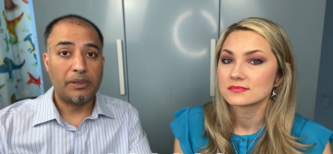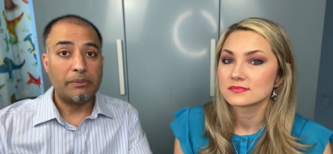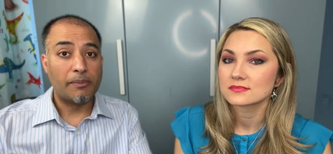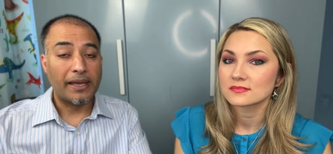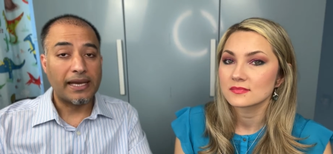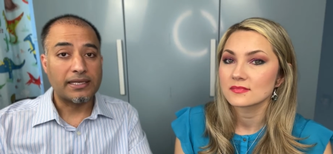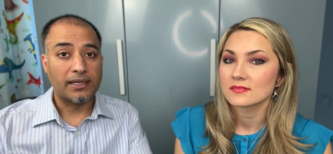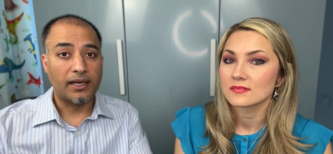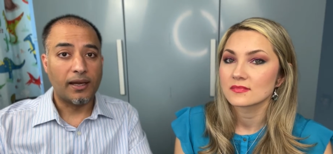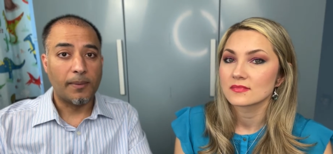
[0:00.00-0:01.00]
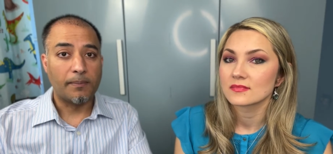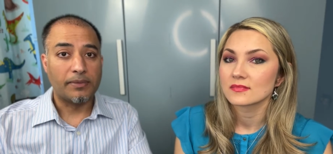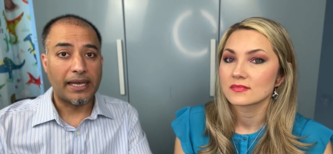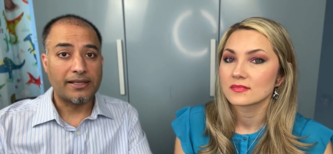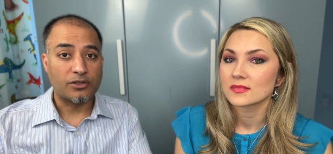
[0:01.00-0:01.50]
Speaker 1: be prepared
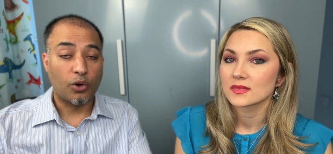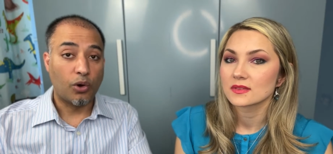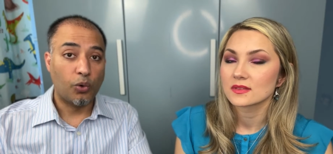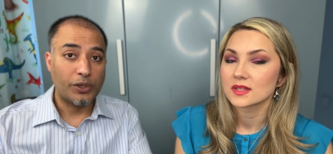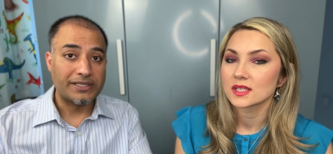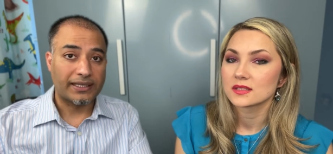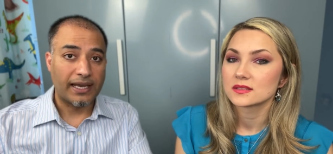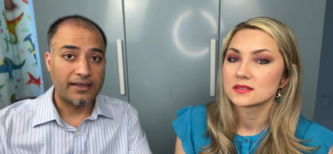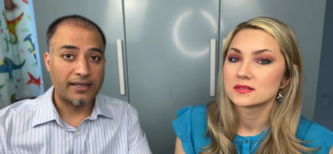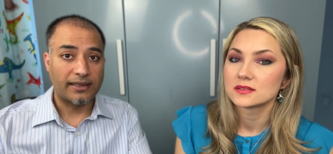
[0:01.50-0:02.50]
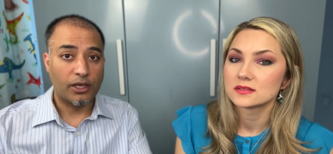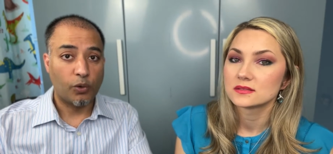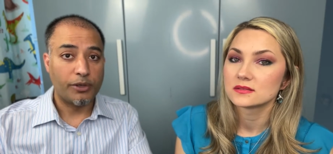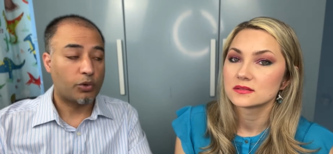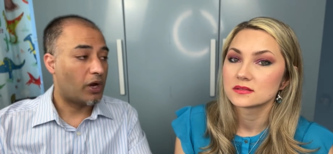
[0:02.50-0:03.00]
that it's not always the case, and there will
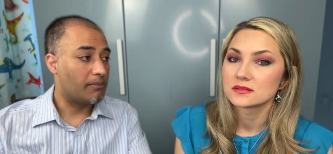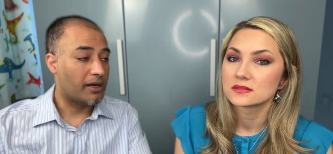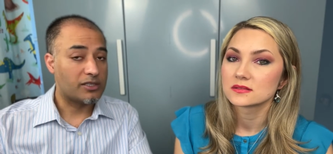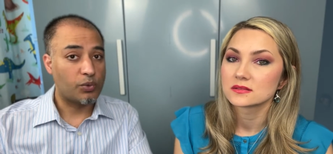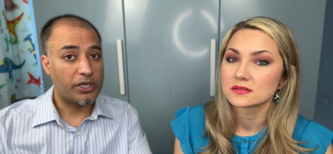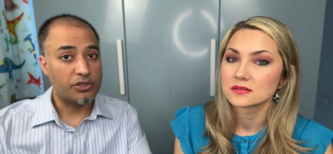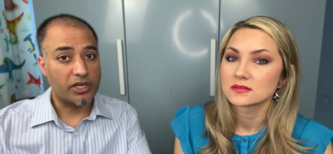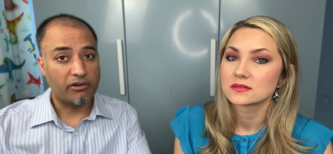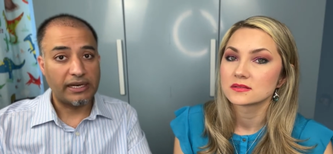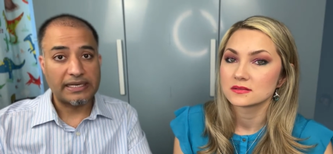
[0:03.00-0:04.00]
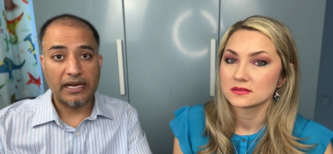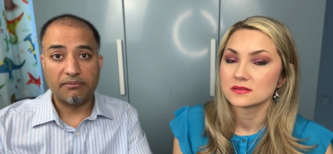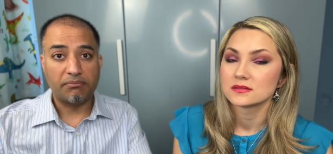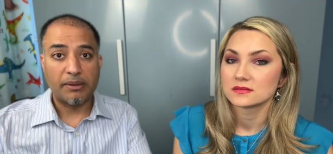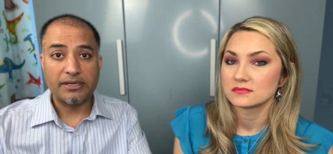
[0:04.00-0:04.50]
be quite months where you generate
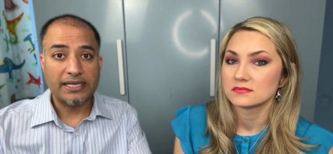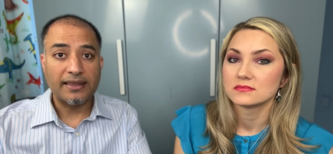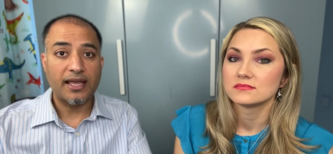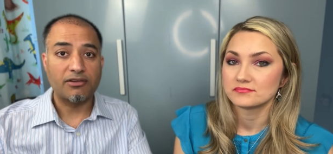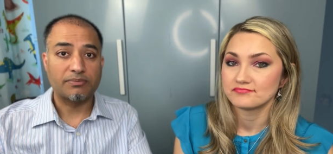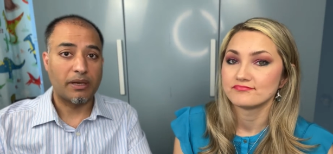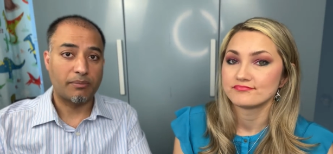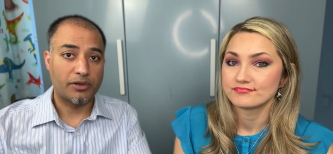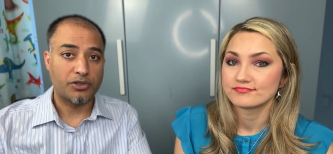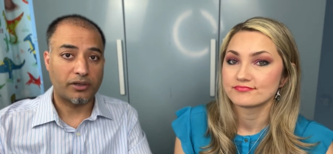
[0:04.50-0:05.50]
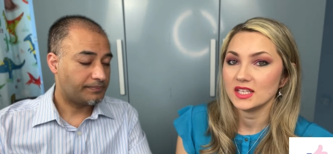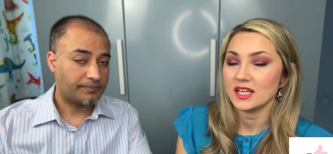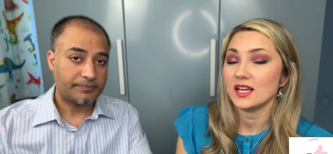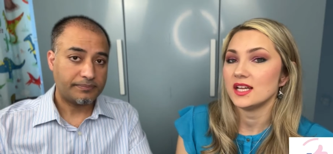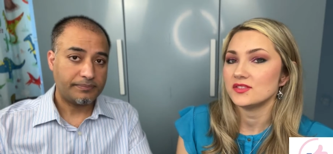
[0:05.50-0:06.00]
maybe £10,000 per truck.
Speaker 2: Yeah,
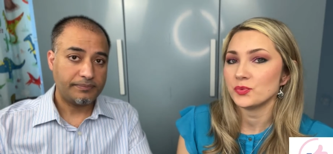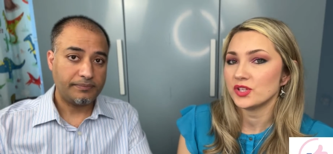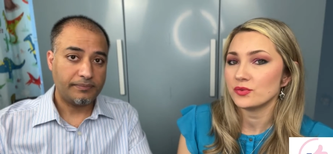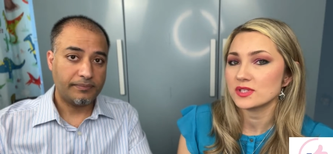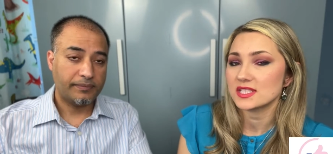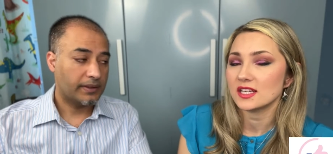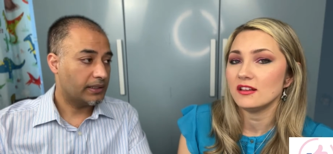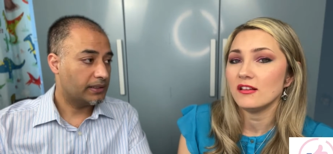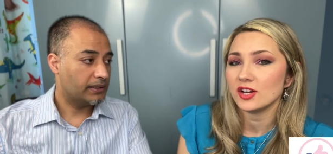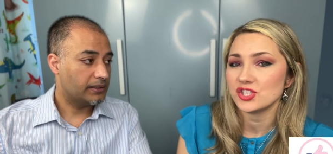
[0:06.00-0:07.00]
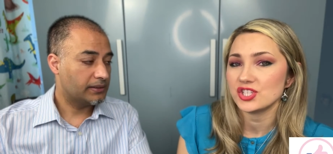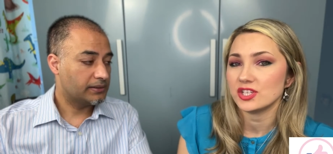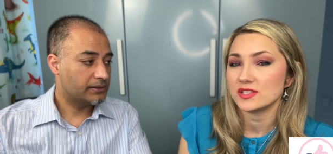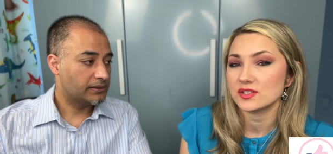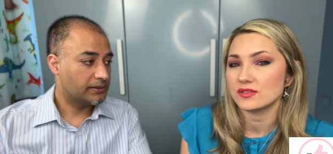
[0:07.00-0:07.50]
and we noticed that last
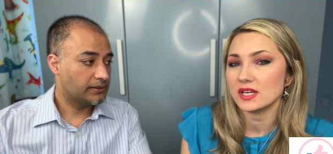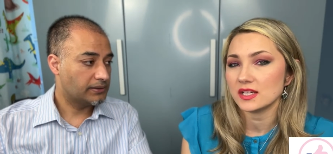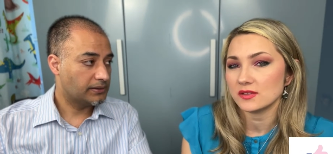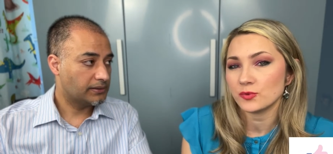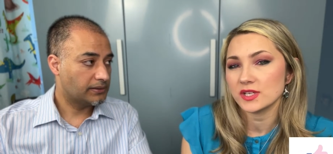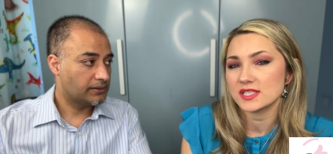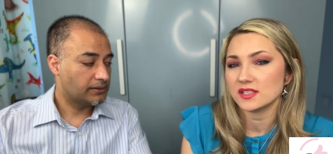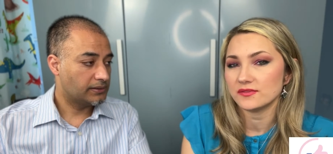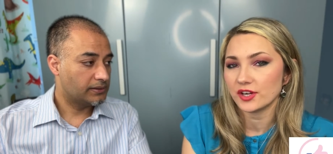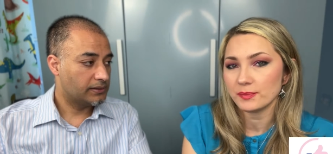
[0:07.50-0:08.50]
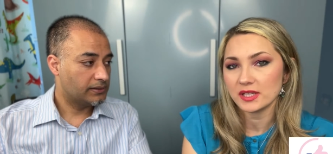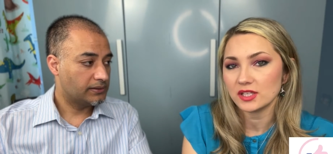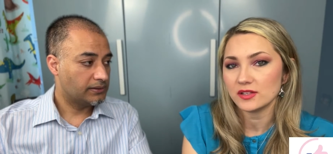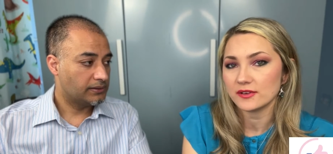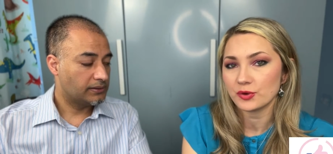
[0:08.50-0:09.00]
year, so that was at the very
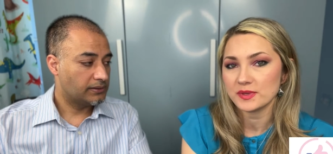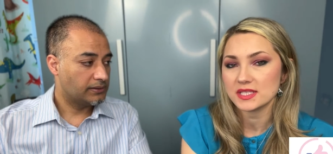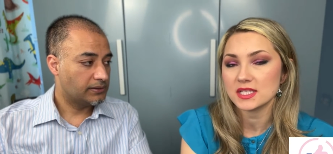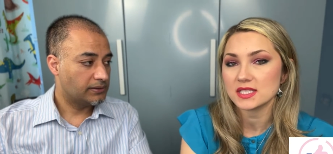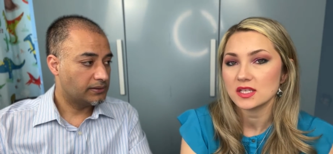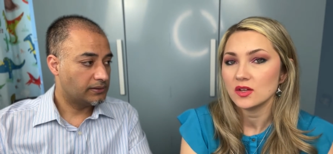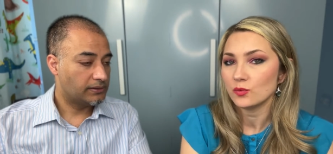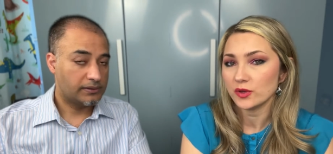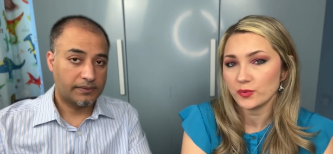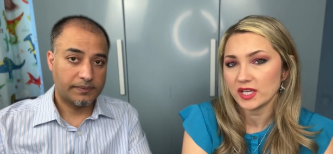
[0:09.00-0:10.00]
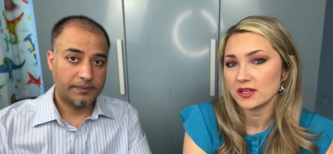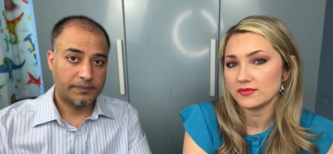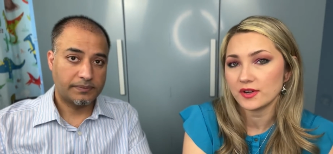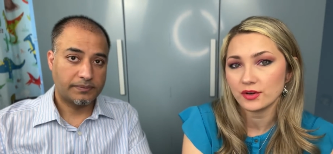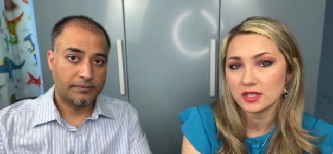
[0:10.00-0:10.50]
beginning of our business, when we have
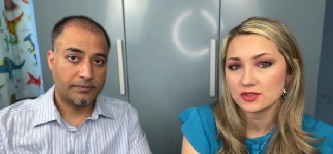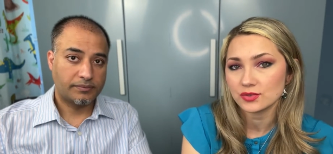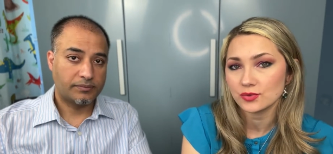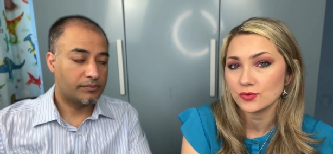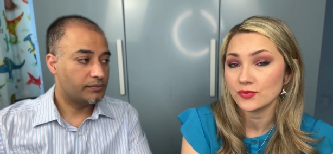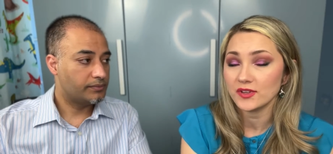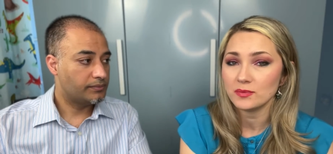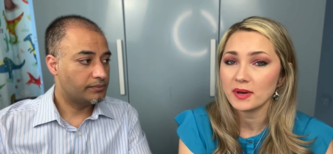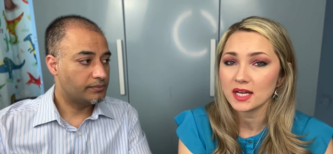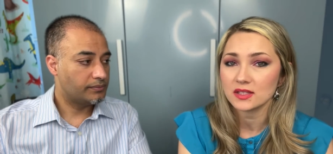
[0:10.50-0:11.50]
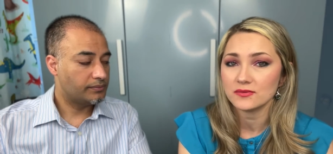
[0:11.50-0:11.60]
very little feedback